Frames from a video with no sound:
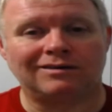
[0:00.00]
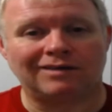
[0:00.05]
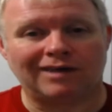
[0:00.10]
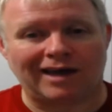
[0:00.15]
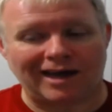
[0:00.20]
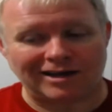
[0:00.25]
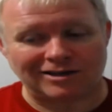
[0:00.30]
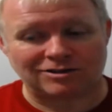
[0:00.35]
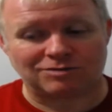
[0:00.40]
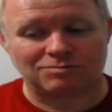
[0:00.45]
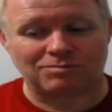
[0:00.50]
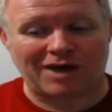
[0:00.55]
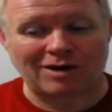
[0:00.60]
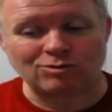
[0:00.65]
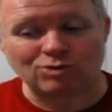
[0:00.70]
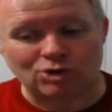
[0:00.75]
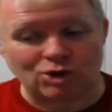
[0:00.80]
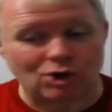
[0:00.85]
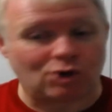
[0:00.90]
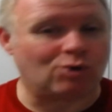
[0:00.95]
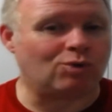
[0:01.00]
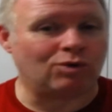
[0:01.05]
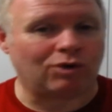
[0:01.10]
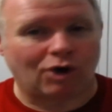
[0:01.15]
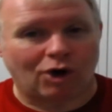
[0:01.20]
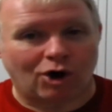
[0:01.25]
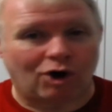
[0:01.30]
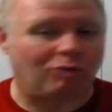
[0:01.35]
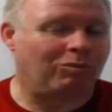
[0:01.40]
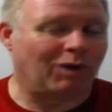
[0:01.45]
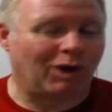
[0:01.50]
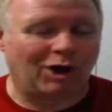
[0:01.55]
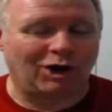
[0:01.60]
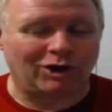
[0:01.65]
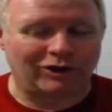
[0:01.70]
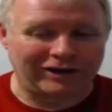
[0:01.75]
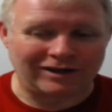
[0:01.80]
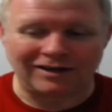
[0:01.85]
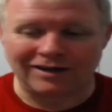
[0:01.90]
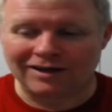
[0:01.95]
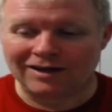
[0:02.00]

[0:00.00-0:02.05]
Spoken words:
It's about dual uploading.